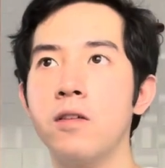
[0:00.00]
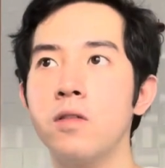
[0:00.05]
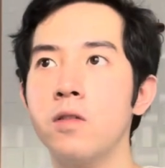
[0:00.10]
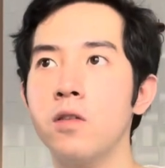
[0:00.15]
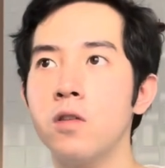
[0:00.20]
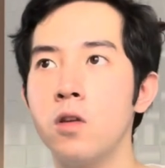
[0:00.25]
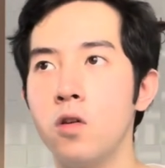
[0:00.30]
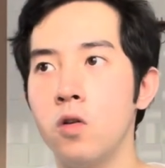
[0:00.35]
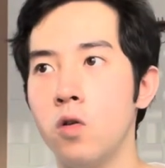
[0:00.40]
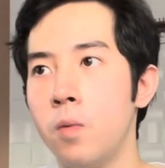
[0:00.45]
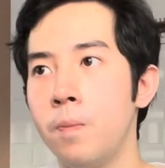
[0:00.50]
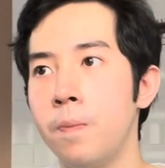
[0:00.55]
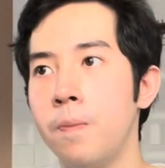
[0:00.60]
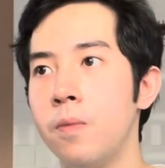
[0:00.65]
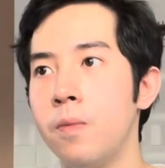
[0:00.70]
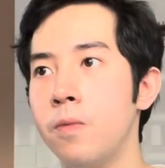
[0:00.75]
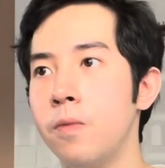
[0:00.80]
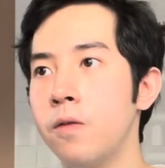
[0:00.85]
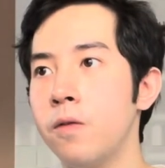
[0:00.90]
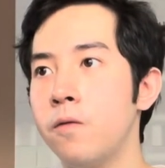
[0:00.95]
you know,
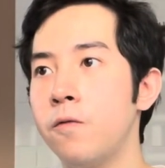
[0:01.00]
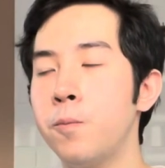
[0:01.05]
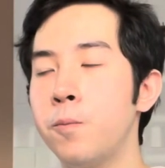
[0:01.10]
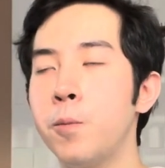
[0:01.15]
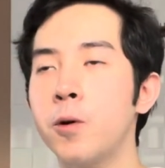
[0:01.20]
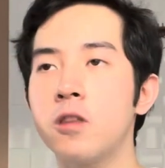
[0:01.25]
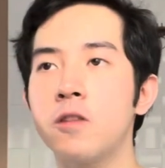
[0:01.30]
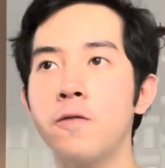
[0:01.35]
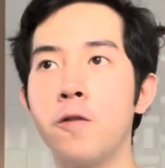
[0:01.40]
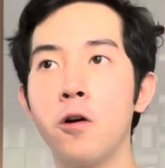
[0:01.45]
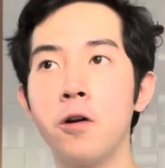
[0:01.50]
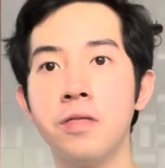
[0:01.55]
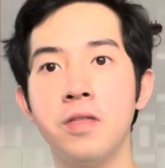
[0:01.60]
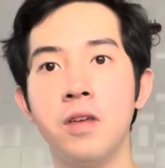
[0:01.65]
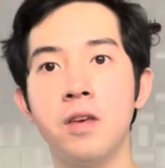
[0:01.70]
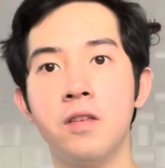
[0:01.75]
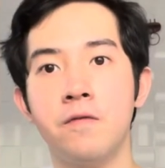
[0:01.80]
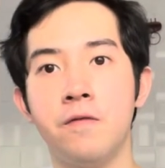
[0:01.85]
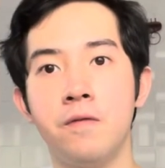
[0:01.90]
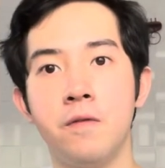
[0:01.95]
puts forth
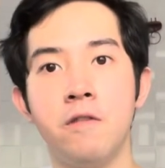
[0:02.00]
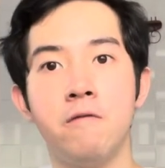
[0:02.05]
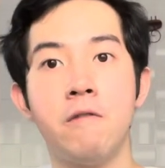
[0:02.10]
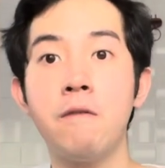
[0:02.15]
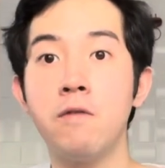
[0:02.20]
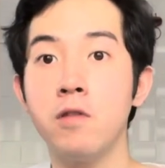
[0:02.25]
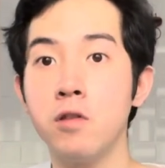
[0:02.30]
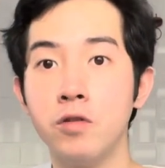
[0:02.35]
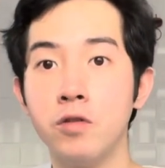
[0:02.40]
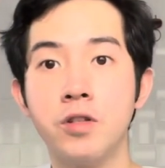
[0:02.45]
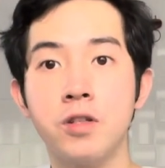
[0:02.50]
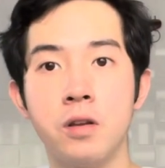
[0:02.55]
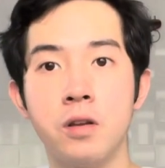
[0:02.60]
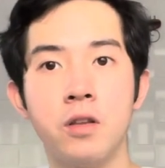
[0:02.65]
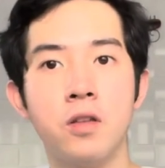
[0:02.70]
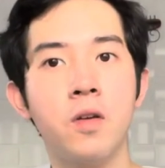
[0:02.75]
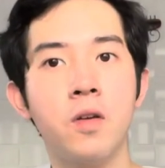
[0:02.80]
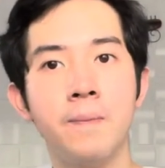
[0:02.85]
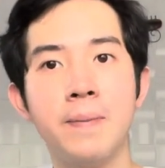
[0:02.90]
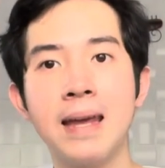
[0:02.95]
this
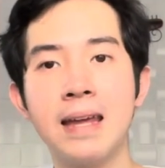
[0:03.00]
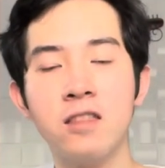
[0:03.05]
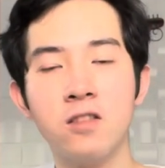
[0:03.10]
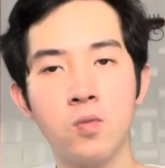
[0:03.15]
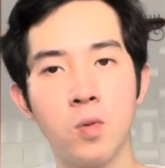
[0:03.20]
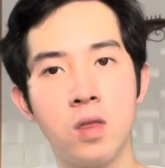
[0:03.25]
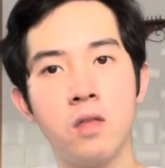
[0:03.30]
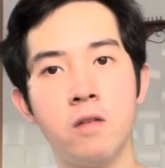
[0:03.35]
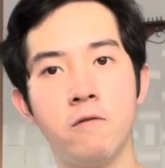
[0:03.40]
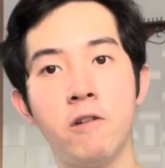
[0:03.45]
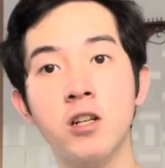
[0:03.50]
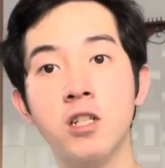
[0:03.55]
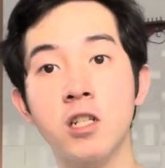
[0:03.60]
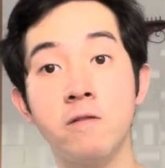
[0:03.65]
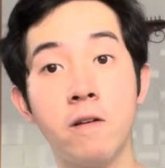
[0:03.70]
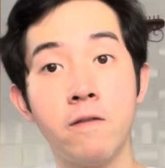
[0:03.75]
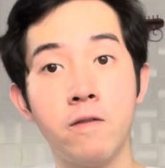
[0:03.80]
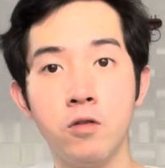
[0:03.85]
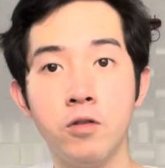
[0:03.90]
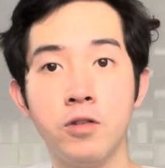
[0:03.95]
revolution, so it begins with the
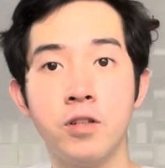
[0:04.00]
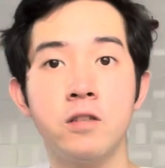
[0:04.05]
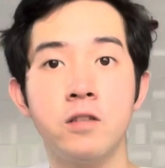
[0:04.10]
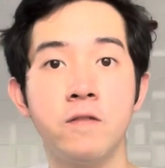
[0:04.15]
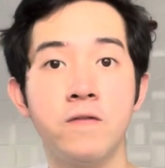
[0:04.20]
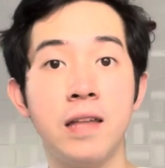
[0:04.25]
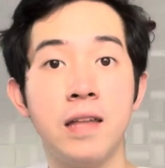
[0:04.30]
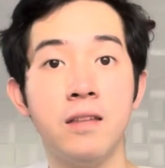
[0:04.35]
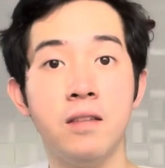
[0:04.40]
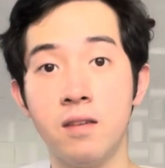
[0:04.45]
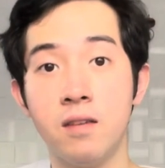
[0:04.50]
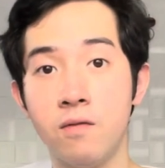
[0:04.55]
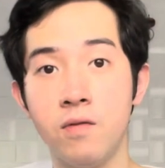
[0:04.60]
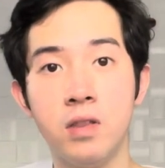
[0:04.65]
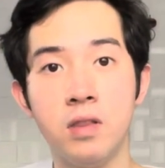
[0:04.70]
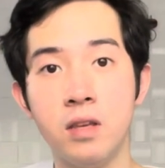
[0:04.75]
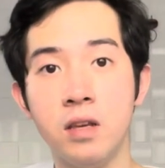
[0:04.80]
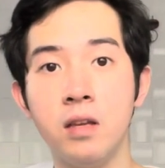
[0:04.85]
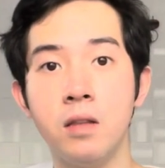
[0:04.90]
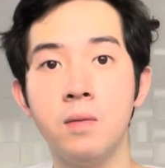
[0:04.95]
Russian revolutions of
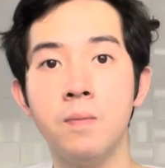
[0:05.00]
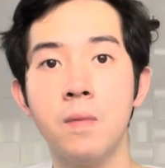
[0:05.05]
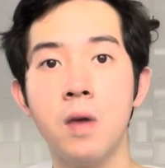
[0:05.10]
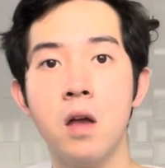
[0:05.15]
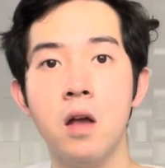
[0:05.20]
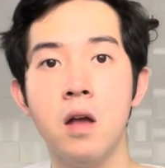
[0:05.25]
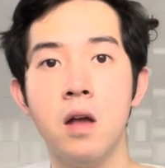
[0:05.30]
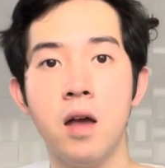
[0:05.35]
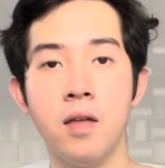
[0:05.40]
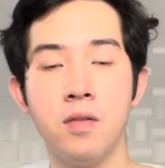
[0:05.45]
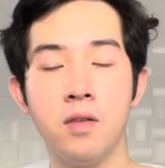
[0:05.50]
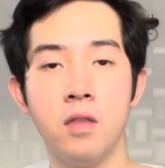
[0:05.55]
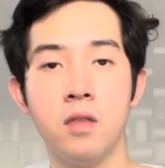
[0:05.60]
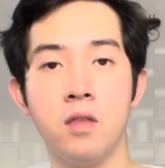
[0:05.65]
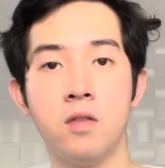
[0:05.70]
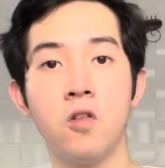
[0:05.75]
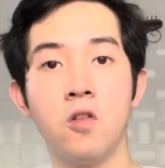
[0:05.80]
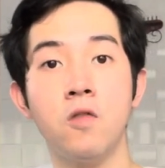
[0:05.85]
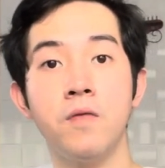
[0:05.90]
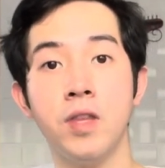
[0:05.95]
1917, and then
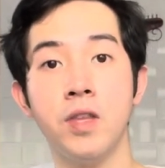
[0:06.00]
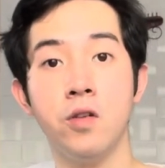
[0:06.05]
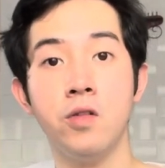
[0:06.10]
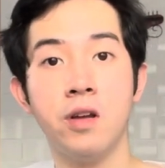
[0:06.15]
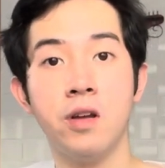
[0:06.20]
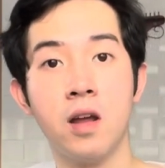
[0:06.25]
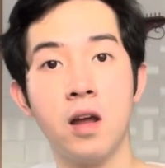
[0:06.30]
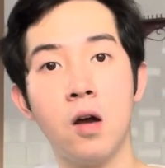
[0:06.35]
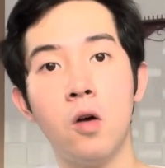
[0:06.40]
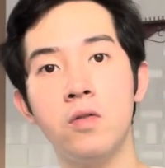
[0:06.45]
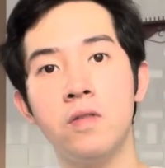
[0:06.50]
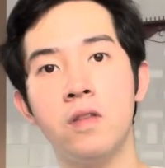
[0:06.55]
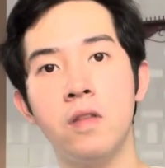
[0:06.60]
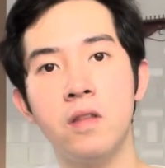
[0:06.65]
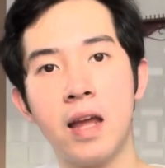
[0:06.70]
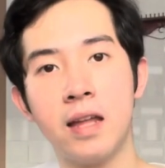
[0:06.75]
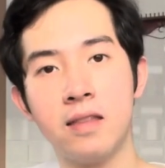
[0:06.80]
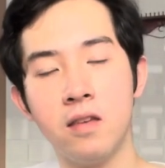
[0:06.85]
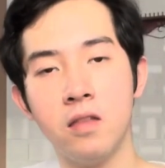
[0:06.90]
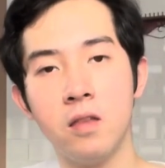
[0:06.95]
the Soviet Union gets
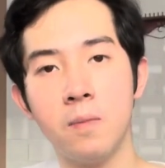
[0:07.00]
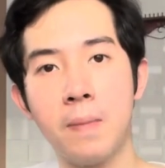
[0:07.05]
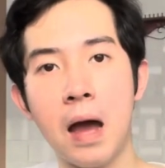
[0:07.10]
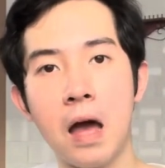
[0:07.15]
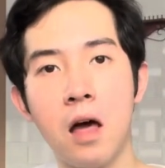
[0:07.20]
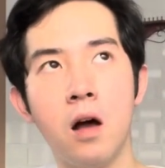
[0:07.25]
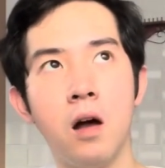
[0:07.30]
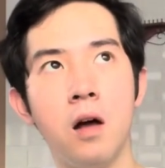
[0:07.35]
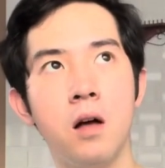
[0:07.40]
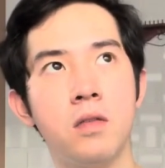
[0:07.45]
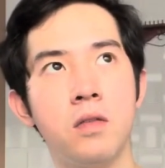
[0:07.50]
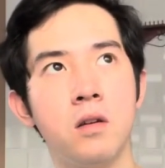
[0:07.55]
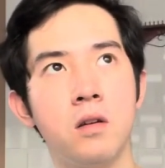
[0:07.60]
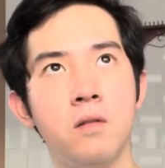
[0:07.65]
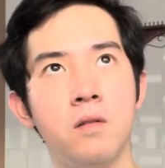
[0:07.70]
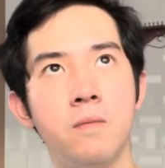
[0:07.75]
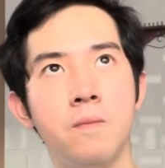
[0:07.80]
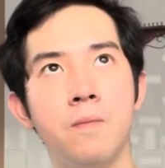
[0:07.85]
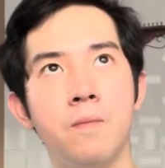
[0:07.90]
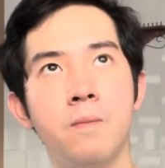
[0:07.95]
into
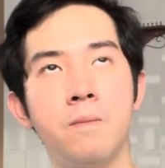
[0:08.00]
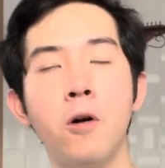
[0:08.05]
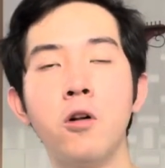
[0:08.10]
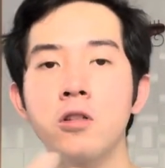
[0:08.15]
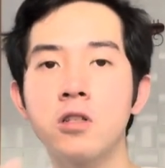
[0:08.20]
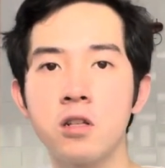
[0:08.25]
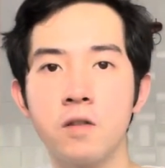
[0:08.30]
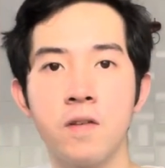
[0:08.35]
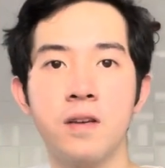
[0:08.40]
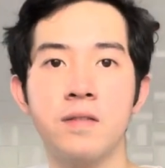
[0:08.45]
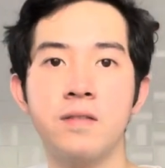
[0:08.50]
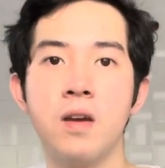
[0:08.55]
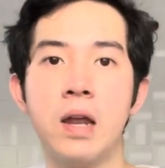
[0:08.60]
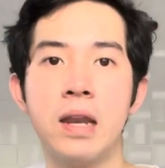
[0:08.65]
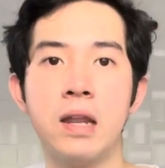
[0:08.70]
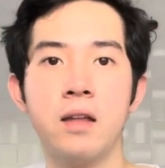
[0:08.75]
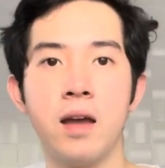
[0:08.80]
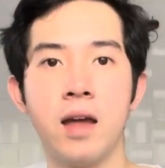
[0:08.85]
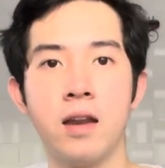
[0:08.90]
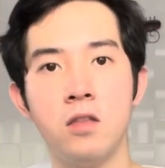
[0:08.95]
the Bolsheviks
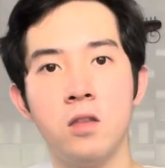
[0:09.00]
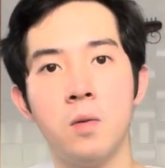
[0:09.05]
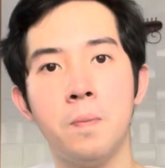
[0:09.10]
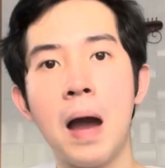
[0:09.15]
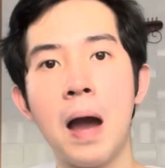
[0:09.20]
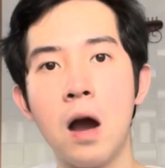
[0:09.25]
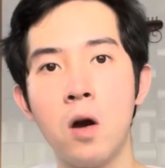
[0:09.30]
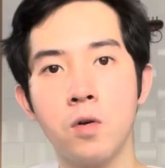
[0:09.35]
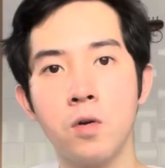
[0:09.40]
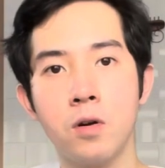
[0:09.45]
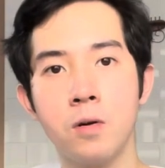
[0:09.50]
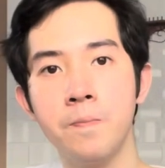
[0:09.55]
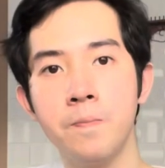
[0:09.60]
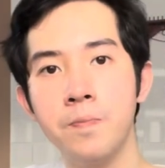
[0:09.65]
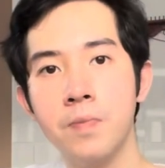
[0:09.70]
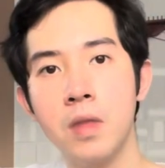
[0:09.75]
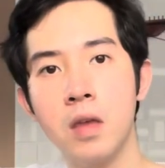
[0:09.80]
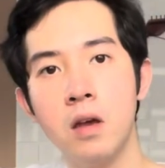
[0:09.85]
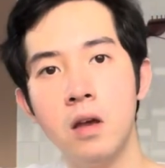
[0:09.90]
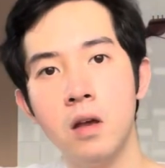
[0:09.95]
get into power,
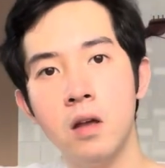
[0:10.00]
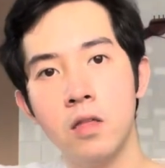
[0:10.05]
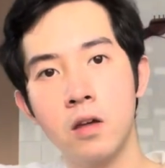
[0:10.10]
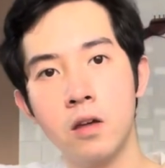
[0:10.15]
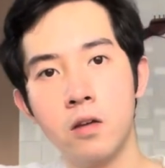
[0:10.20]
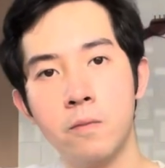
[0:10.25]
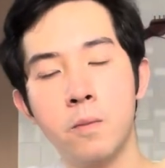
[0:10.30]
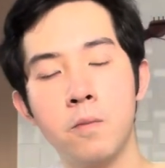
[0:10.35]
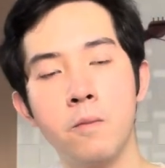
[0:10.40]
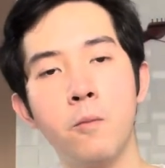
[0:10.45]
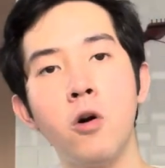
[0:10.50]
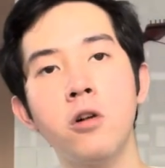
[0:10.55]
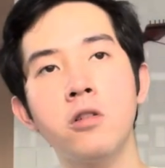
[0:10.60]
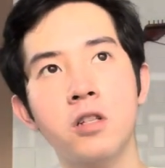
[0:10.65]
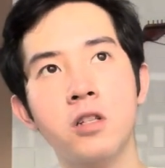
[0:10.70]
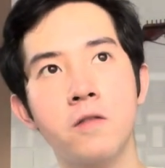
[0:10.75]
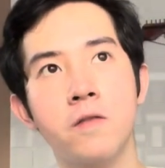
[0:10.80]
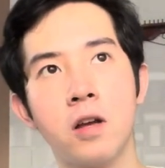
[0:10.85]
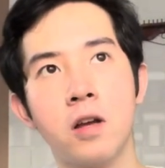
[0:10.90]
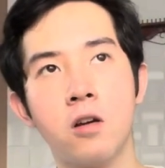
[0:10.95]
the
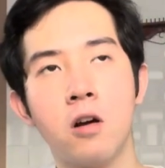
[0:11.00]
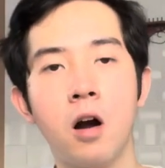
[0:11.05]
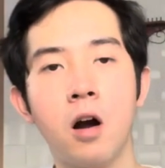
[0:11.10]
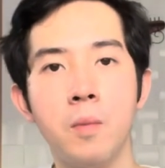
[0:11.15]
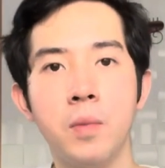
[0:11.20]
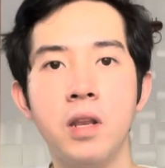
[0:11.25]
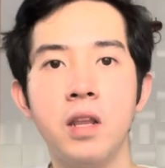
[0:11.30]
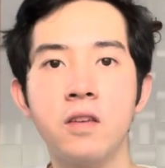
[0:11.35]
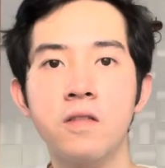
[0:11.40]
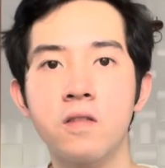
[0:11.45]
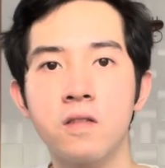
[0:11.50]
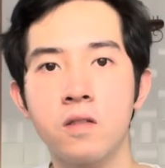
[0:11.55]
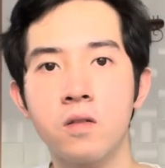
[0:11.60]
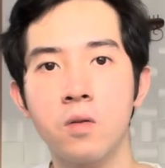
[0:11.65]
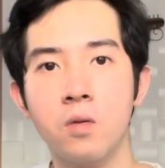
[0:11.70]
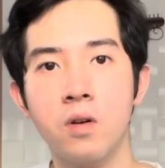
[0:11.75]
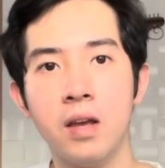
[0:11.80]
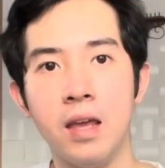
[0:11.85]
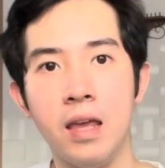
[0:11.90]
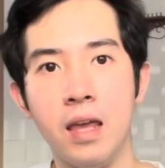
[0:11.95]
Bolshevik communists
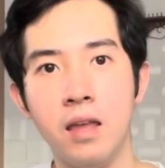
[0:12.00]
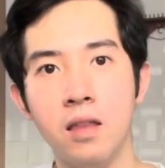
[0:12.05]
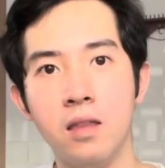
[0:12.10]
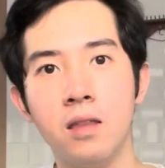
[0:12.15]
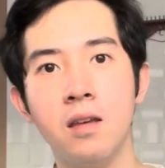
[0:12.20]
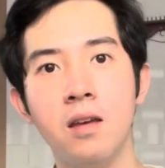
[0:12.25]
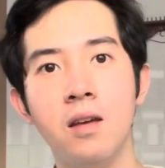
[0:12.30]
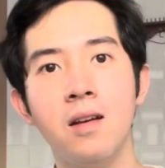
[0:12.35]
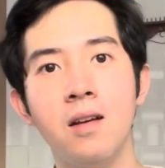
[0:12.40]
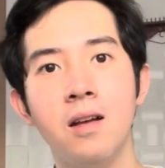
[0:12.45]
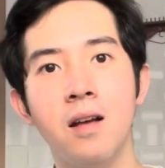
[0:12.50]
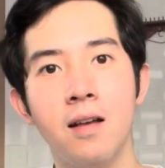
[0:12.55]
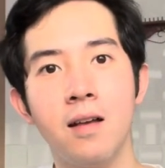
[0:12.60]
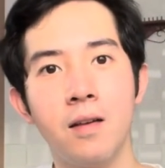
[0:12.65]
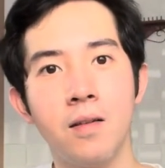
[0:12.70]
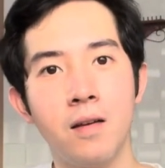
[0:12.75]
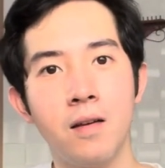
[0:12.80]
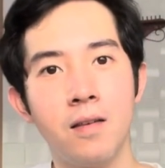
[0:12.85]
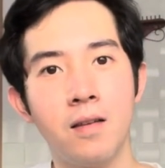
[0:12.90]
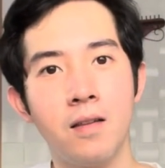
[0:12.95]
in
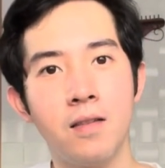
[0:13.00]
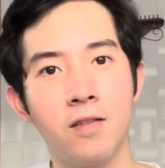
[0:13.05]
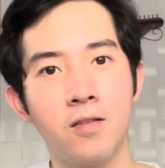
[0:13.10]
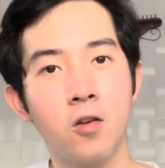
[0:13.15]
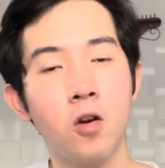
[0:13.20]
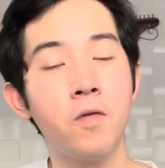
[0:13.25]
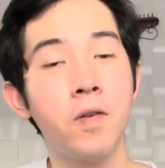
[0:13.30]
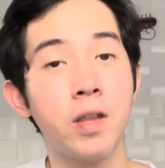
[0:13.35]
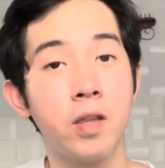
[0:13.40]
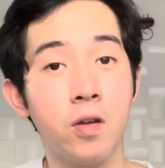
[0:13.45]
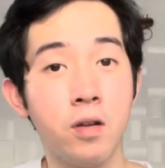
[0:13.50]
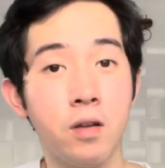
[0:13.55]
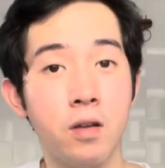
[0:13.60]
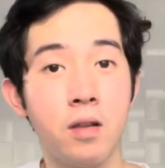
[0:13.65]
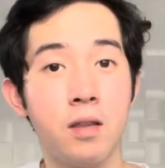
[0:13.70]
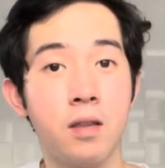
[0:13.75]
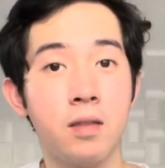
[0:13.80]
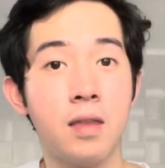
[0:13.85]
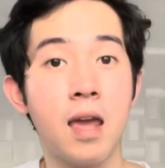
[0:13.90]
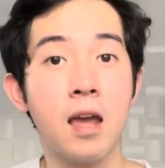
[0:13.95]
the Soviet
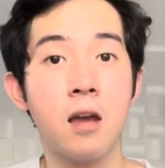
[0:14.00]
Union take